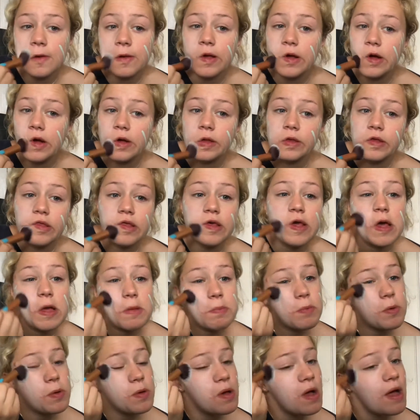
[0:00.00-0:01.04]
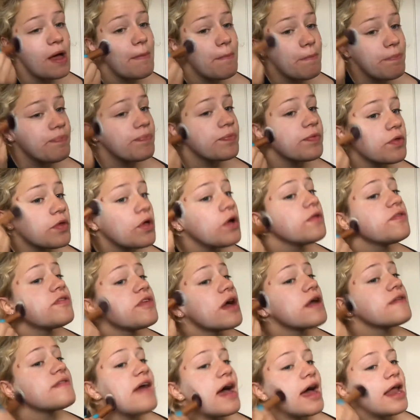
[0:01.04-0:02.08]
Got to the airport, got to the
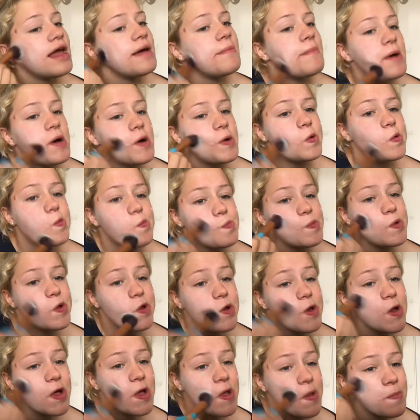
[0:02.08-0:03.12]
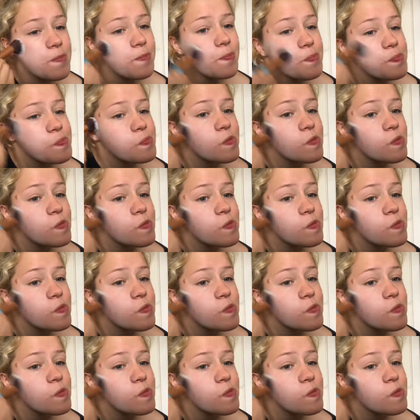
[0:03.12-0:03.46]
hotel at about midnight.